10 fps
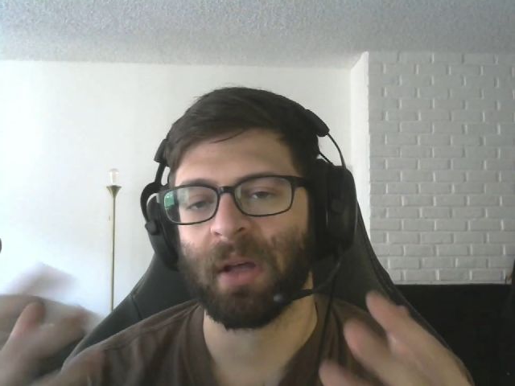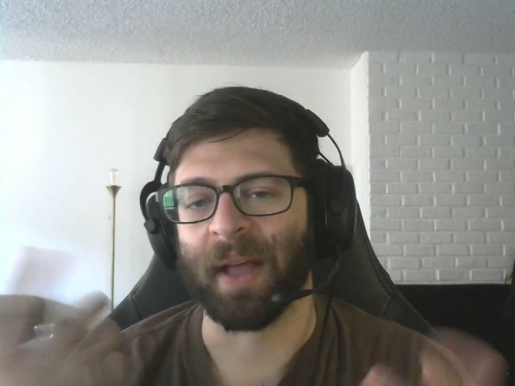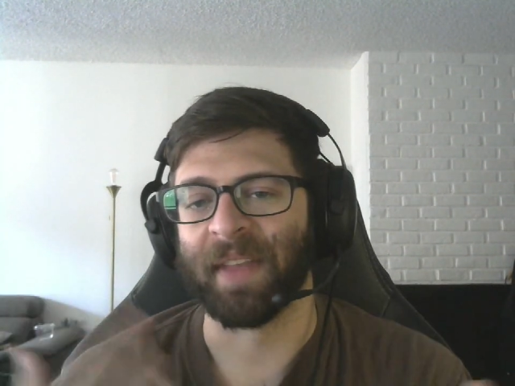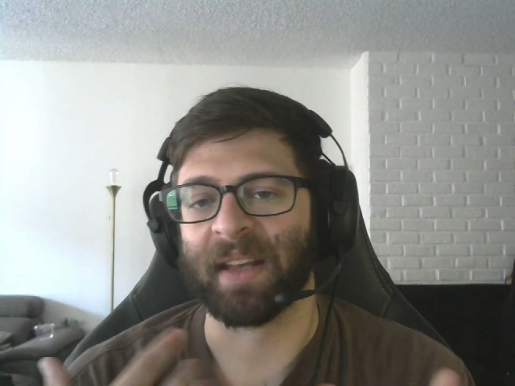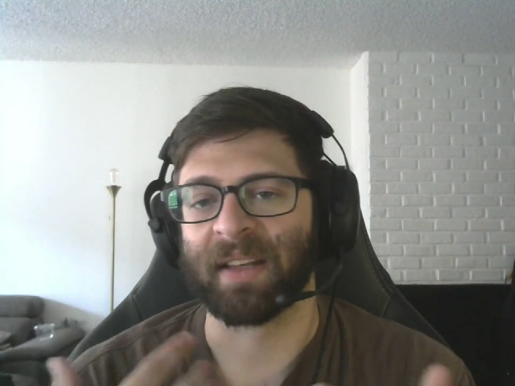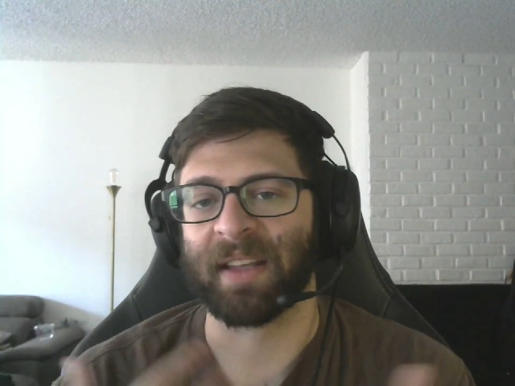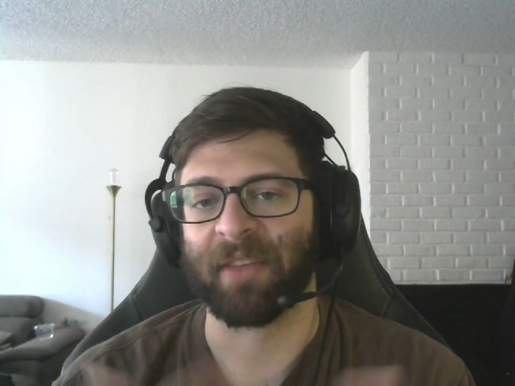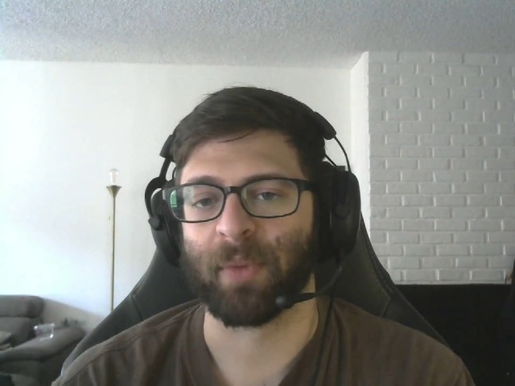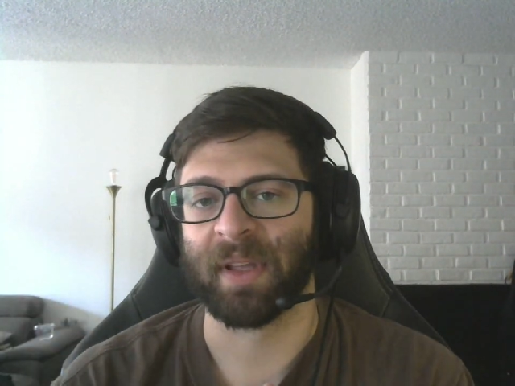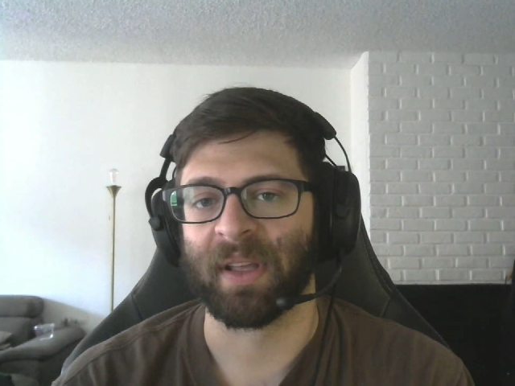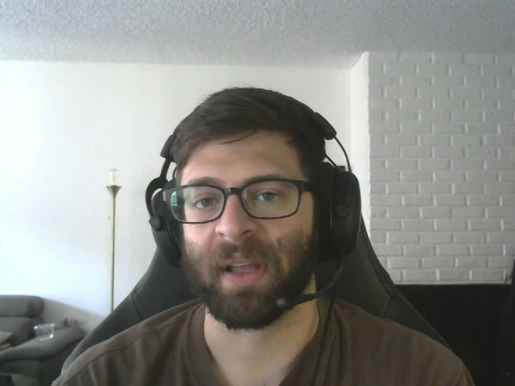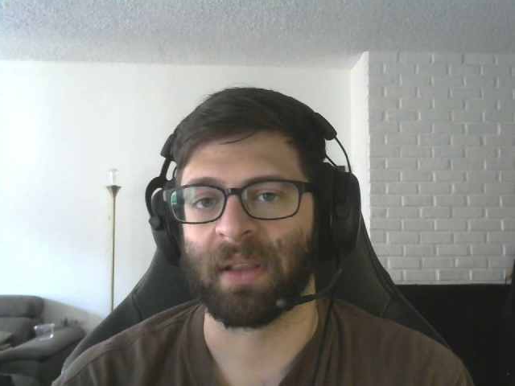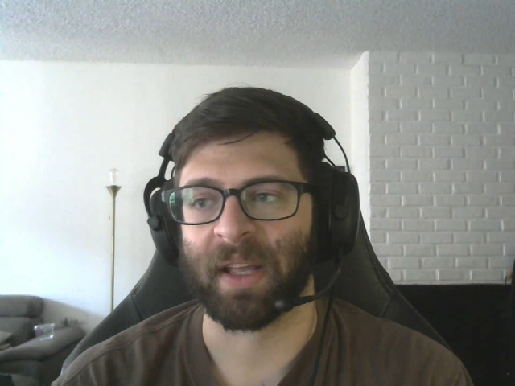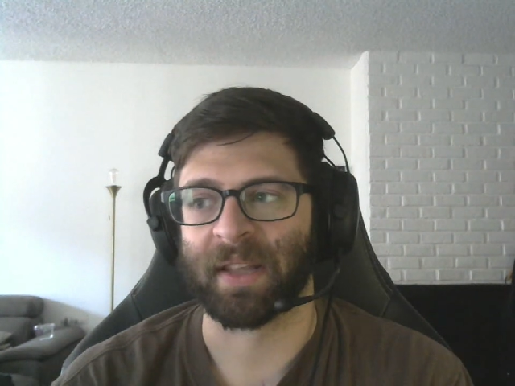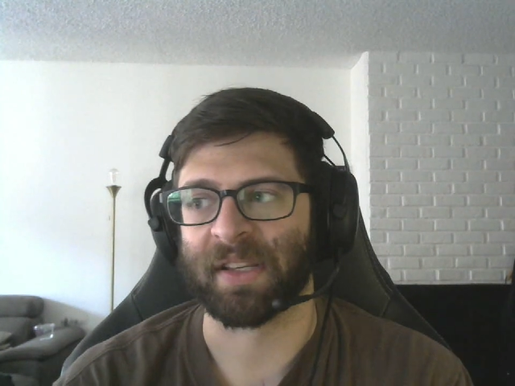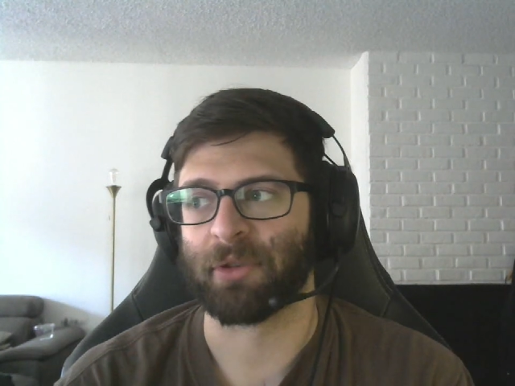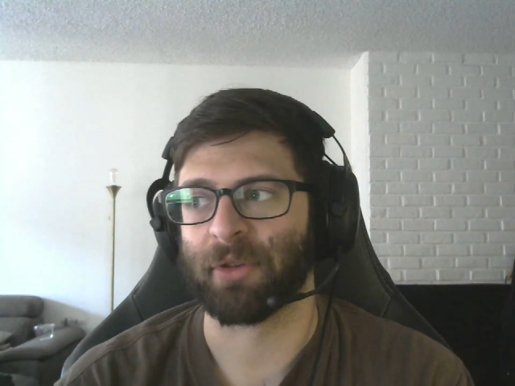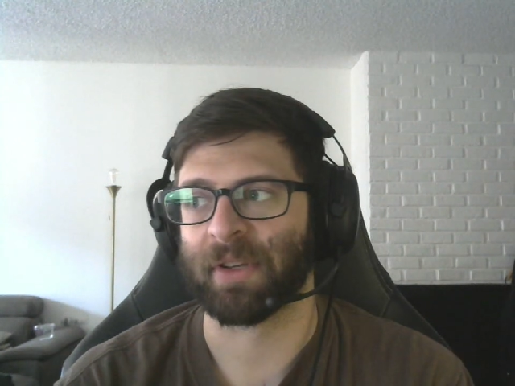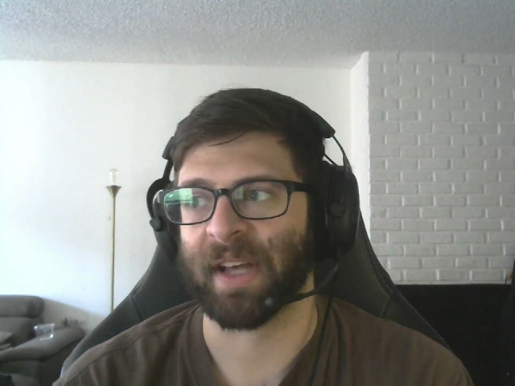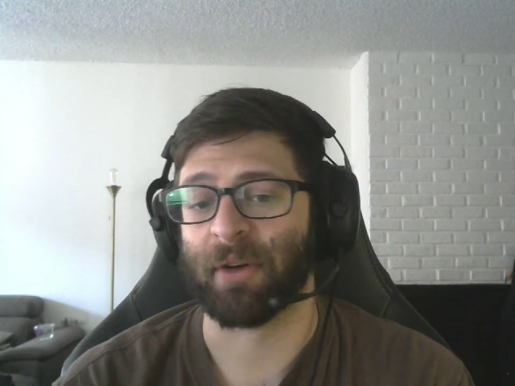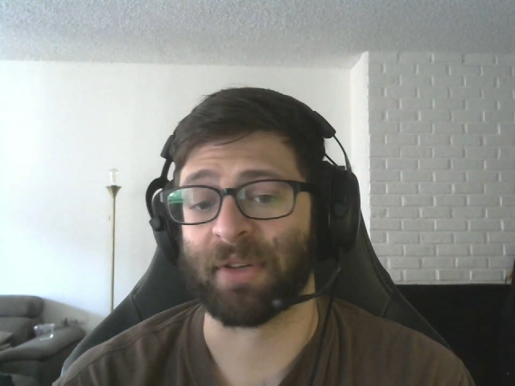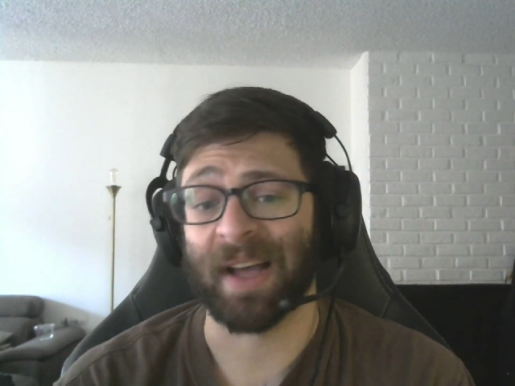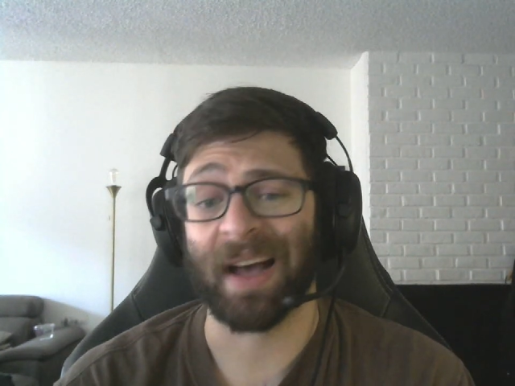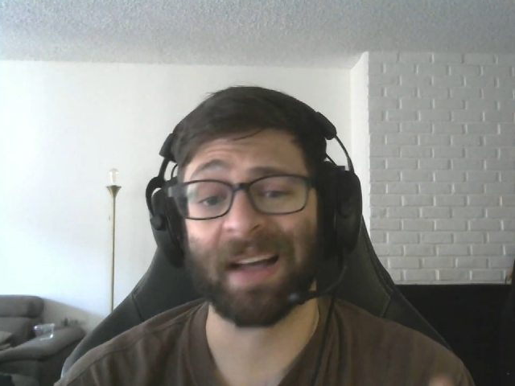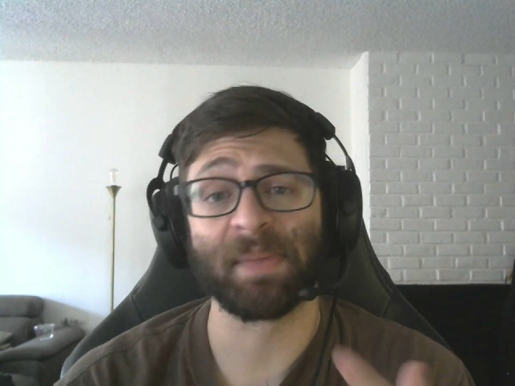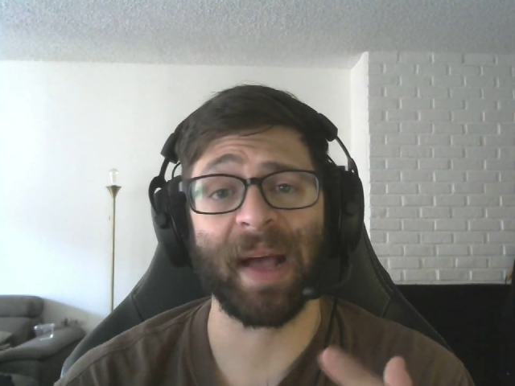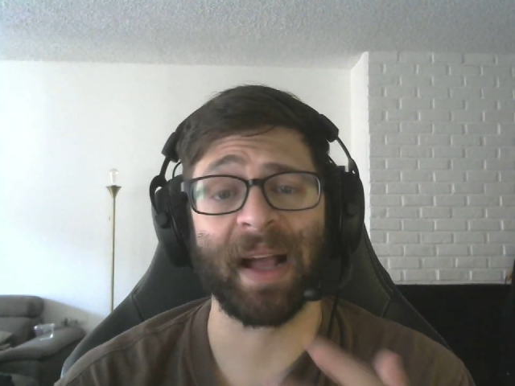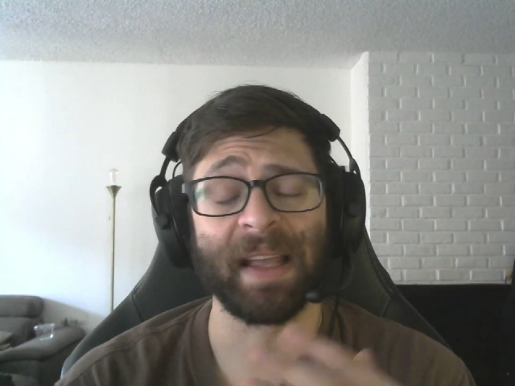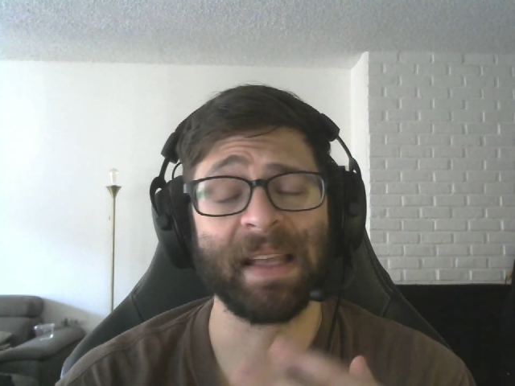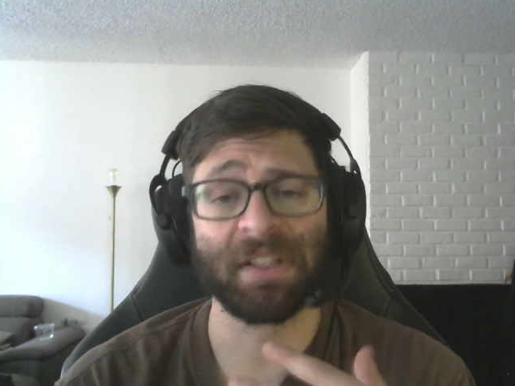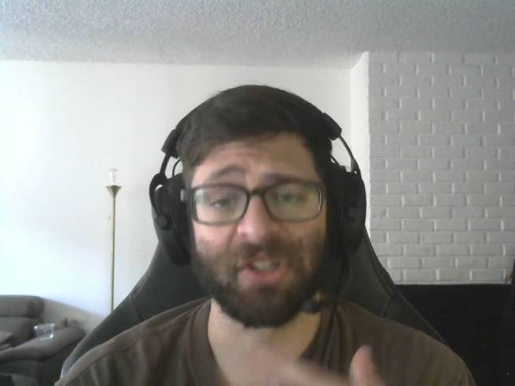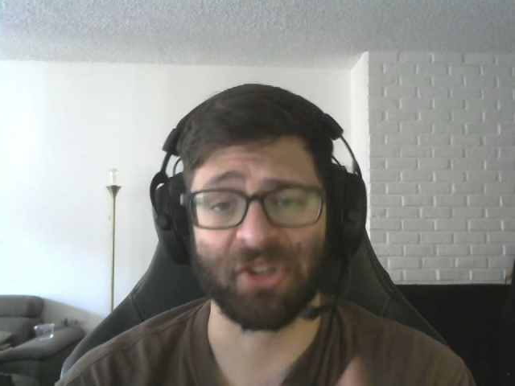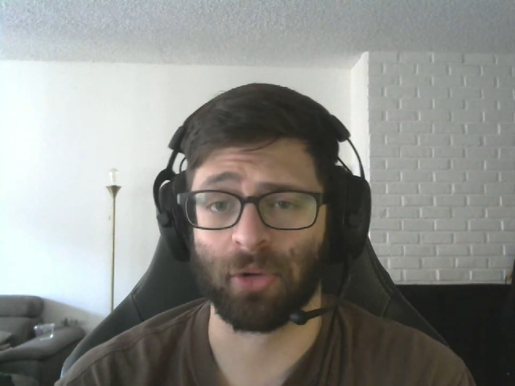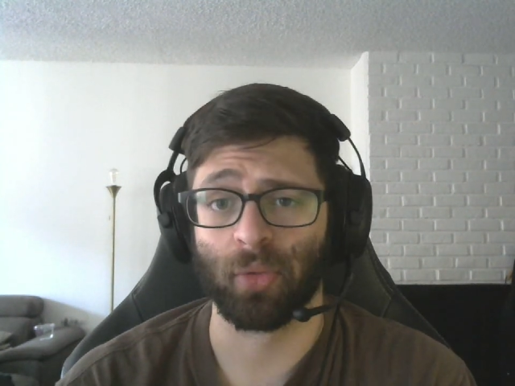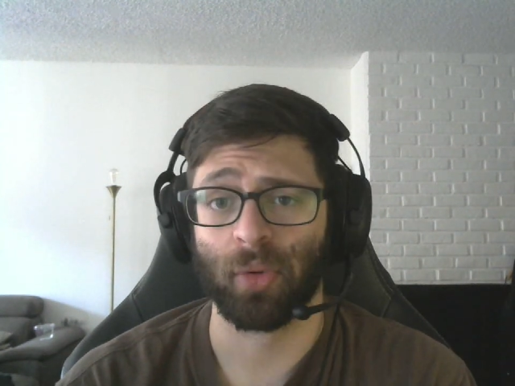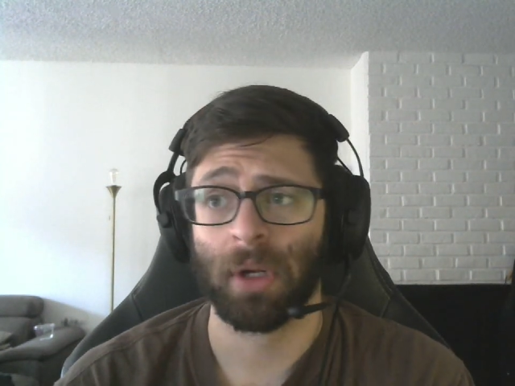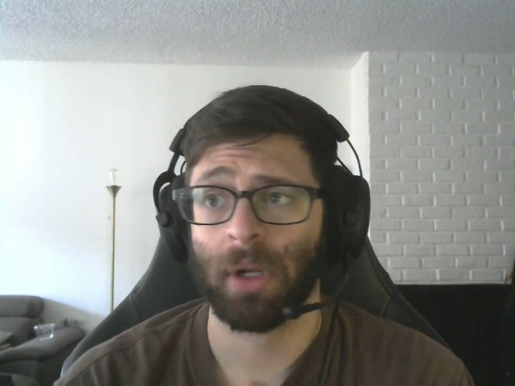and then giving me like the central idea, how it ties back into